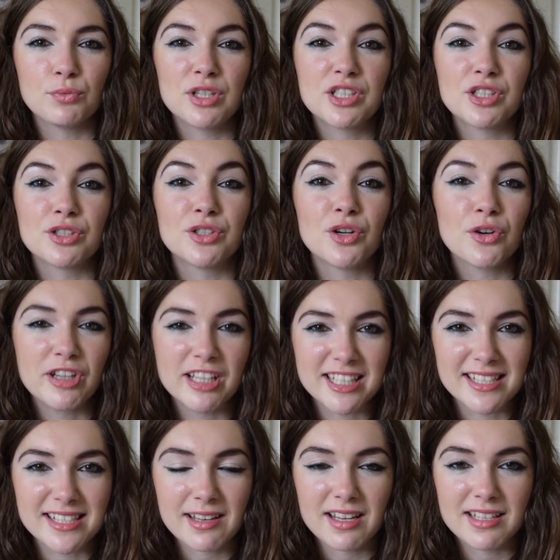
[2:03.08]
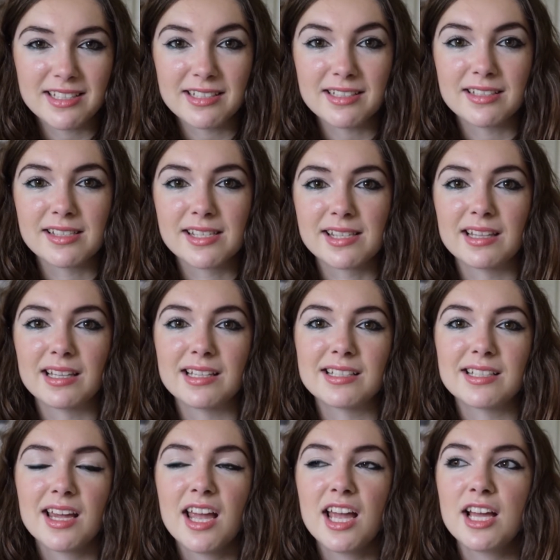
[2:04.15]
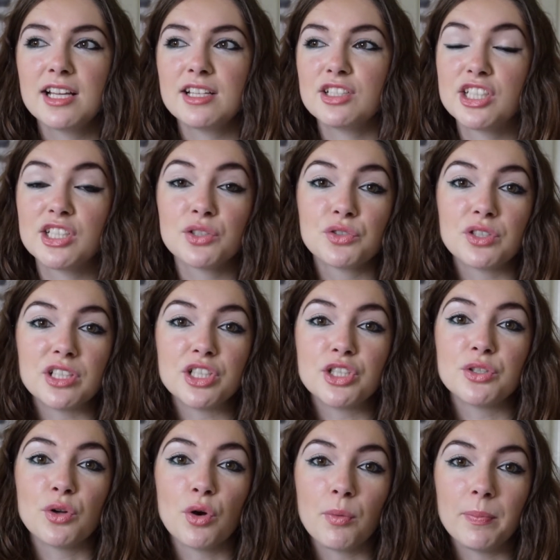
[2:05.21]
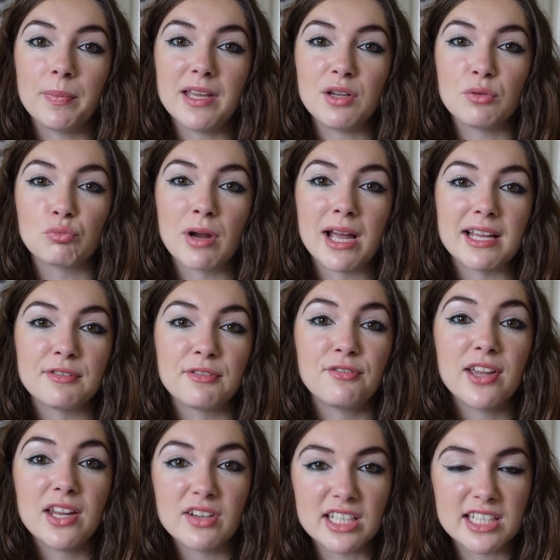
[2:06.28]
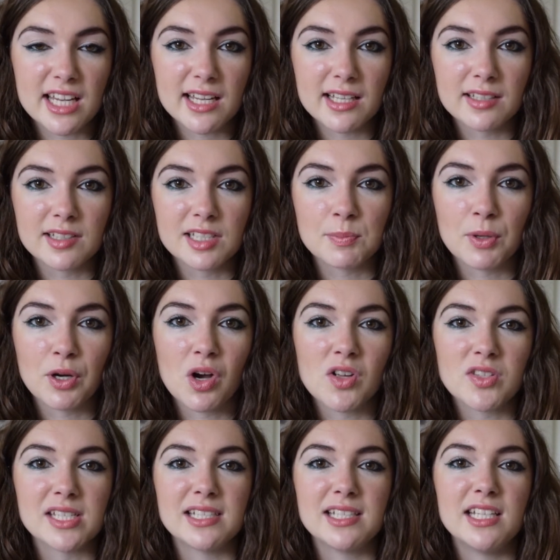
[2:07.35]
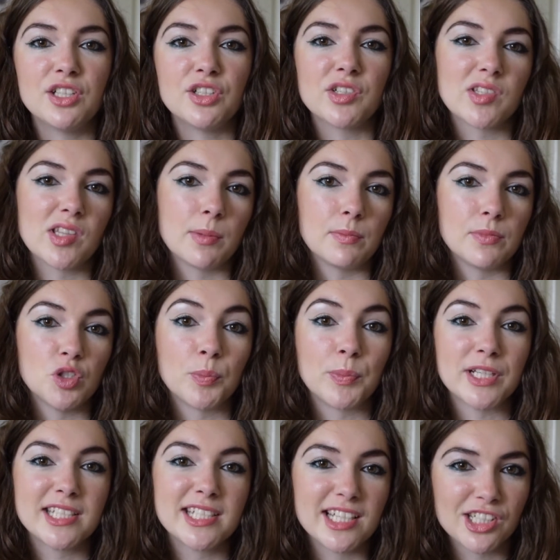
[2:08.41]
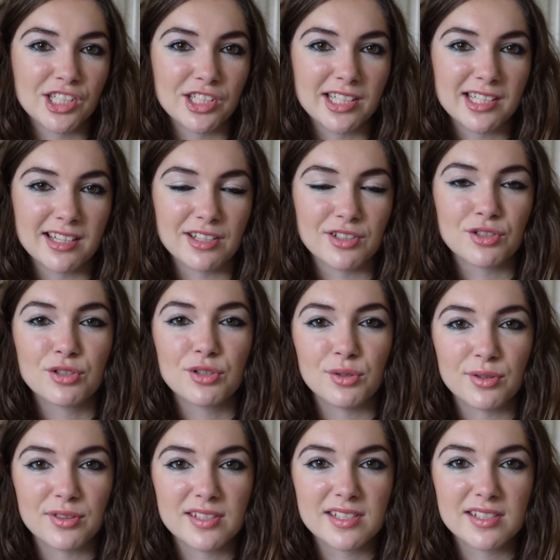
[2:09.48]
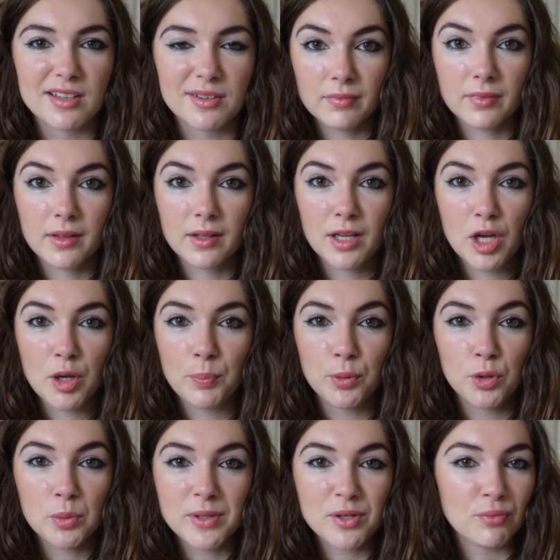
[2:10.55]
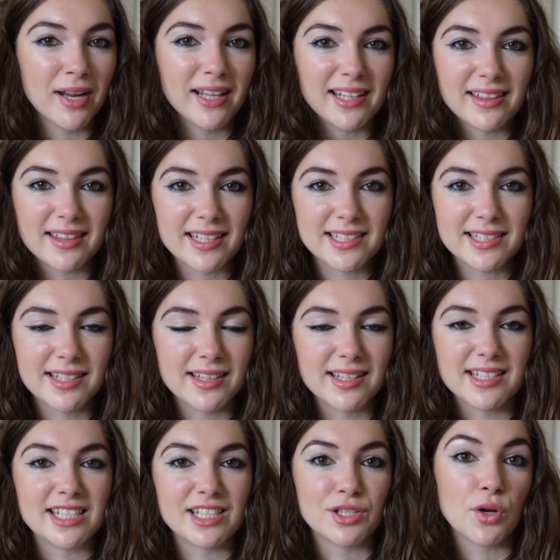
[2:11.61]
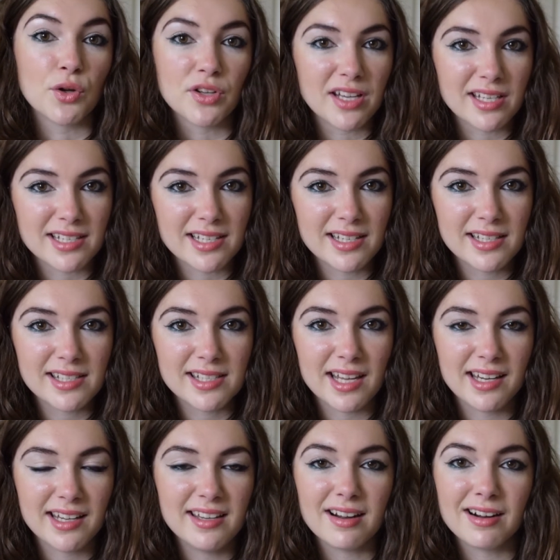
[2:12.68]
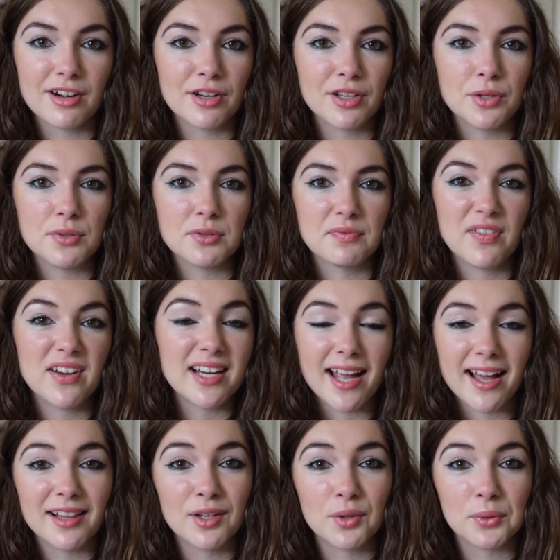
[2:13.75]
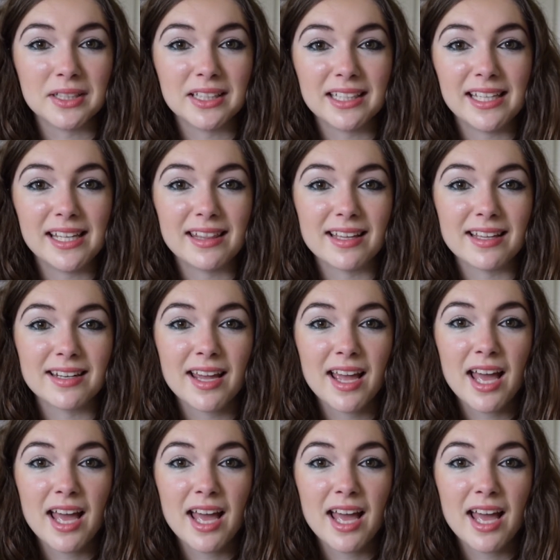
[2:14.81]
Richard Dawkins' ideas that children should not be read fairy tales because it teaches them superstition and untruths. Pullman rightly thinks that this is nonsense, and he argues very eloquently that